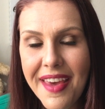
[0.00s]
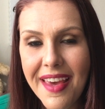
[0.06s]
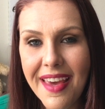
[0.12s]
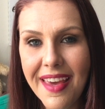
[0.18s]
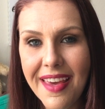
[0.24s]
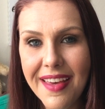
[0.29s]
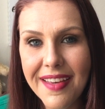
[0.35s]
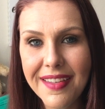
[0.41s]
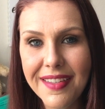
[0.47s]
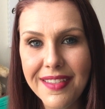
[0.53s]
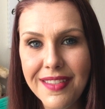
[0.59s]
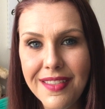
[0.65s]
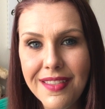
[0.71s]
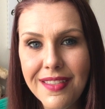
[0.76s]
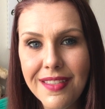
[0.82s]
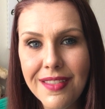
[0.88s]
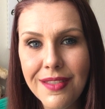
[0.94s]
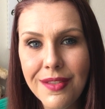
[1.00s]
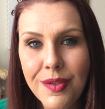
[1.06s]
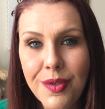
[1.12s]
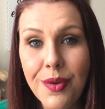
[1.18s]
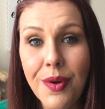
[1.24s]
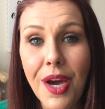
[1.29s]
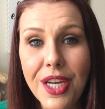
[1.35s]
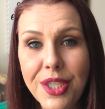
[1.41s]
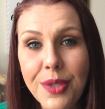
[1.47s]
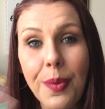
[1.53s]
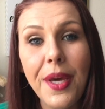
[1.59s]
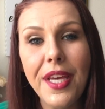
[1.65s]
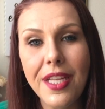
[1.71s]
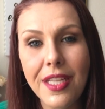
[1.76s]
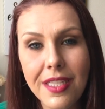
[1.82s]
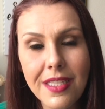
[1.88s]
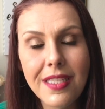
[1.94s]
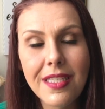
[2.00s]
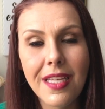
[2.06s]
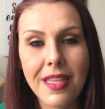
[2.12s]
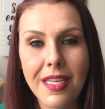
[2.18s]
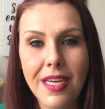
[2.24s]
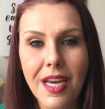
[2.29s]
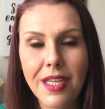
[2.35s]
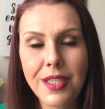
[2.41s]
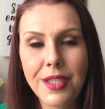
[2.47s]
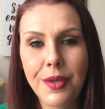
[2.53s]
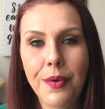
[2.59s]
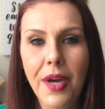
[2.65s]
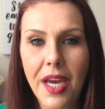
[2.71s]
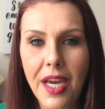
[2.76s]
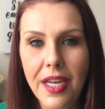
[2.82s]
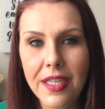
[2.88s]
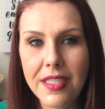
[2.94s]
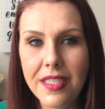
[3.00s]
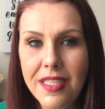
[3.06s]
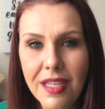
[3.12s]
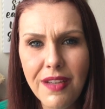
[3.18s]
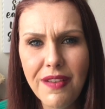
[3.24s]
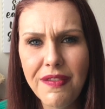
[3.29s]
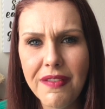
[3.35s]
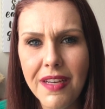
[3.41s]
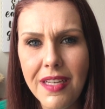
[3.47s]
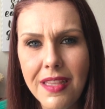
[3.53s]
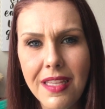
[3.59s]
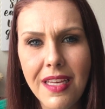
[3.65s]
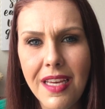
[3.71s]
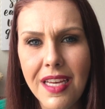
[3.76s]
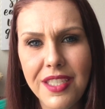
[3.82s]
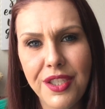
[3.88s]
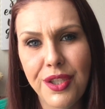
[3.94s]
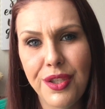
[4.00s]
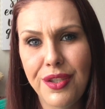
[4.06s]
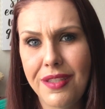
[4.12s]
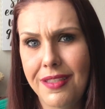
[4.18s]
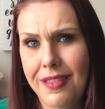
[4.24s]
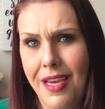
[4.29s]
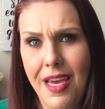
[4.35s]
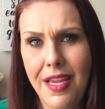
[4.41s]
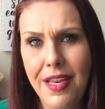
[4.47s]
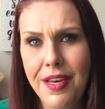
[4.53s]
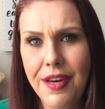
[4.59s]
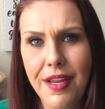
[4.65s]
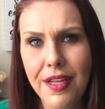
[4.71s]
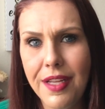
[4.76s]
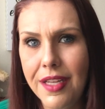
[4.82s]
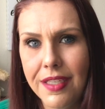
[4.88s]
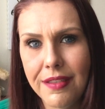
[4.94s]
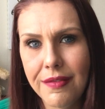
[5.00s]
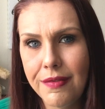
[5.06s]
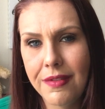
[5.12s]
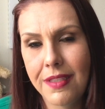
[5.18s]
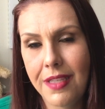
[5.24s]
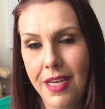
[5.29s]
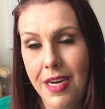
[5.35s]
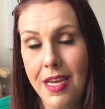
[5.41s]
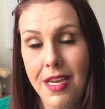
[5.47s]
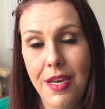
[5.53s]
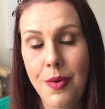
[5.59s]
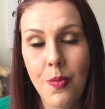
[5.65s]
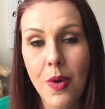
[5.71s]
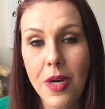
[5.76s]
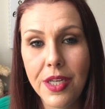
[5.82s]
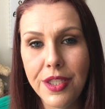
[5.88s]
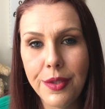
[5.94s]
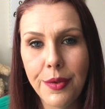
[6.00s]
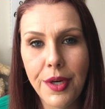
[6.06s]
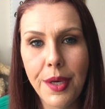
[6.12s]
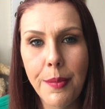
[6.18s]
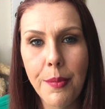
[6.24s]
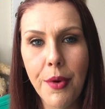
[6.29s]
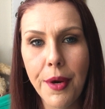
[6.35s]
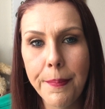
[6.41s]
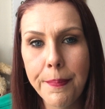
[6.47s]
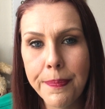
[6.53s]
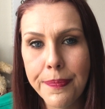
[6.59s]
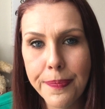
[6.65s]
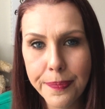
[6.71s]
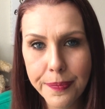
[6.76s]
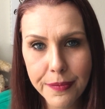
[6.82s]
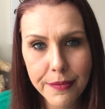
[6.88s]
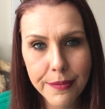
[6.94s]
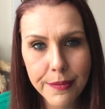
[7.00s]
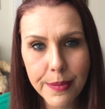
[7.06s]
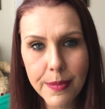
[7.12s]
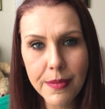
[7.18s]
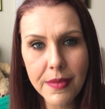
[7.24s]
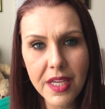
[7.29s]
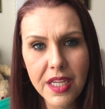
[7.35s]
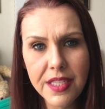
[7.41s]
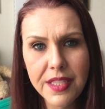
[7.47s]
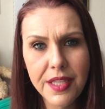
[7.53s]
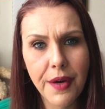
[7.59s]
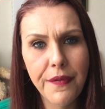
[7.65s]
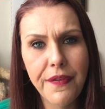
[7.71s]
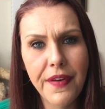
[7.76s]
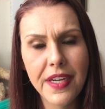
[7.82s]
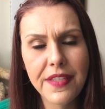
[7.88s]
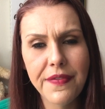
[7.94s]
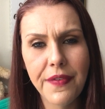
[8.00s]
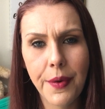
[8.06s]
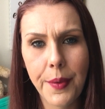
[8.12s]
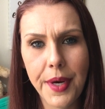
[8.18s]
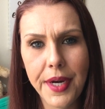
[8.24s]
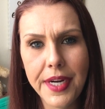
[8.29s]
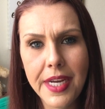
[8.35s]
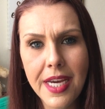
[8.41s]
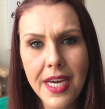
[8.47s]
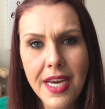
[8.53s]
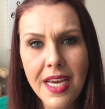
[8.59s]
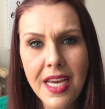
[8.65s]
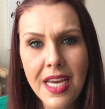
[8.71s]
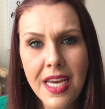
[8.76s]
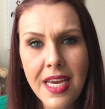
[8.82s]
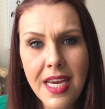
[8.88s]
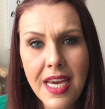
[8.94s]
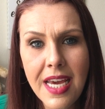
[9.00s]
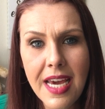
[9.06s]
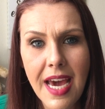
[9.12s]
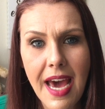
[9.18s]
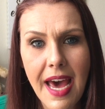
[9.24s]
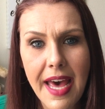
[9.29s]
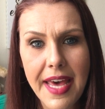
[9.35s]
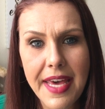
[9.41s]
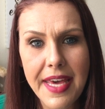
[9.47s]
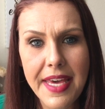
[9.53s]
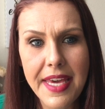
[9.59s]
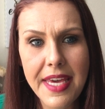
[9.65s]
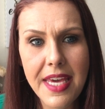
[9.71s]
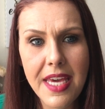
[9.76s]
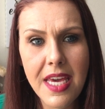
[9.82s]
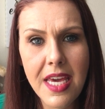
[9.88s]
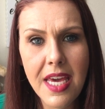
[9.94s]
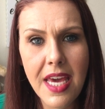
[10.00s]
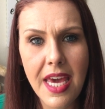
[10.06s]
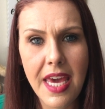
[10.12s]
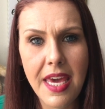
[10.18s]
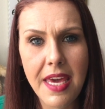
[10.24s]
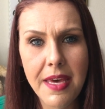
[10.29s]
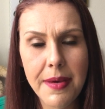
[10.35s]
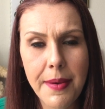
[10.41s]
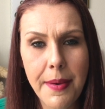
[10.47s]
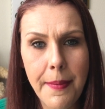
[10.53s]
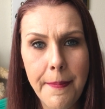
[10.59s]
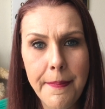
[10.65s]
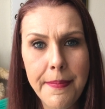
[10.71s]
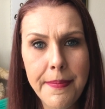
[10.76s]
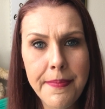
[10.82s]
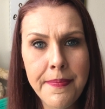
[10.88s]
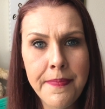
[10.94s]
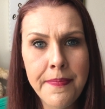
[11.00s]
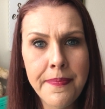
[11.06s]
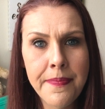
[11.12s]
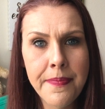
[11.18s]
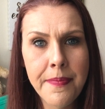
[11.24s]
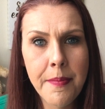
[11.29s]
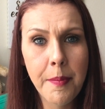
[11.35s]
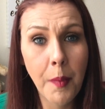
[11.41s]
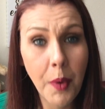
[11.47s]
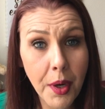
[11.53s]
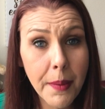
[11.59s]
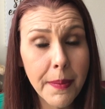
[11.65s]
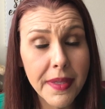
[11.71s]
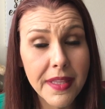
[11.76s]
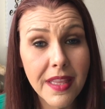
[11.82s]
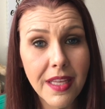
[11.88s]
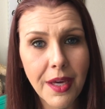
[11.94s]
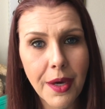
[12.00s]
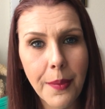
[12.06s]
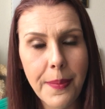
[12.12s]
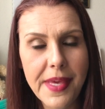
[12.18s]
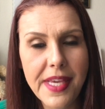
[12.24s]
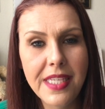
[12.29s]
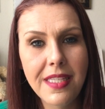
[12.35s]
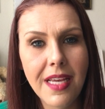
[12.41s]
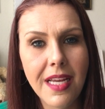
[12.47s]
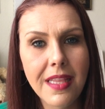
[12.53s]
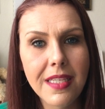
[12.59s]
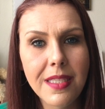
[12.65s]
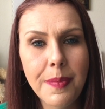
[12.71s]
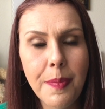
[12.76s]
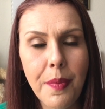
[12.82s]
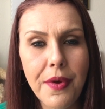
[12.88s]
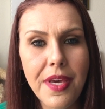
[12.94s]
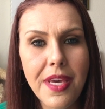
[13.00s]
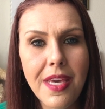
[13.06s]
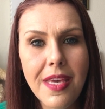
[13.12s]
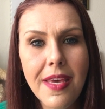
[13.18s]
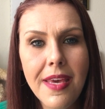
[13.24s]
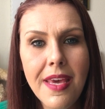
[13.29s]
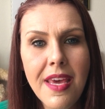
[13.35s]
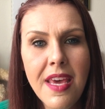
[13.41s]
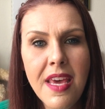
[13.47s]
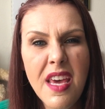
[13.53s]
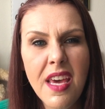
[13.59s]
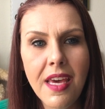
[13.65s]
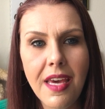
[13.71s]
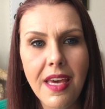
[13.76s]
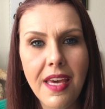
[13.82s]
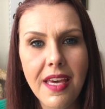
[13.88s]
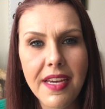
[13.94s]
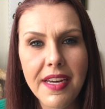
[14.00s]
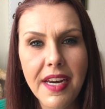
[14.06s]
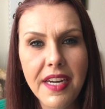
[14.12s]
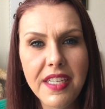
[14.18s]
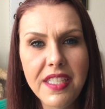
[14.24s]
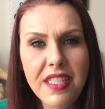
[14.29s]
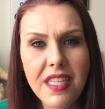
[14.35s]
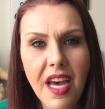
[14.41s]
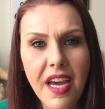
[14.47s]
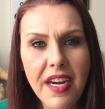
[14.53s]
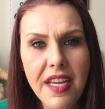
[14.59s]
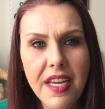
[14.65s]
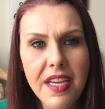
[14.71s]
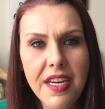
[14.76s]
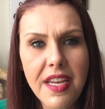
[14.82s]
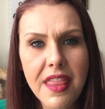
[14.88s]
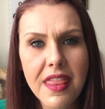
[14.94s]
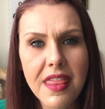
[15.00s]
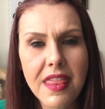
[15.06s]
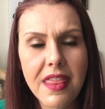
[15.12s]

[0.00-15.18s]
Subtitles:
and graduate to the next grade until finally I just hated it and I didn't want to do it anymore. So fast forward, I am morbidly obese at this point, and I decided,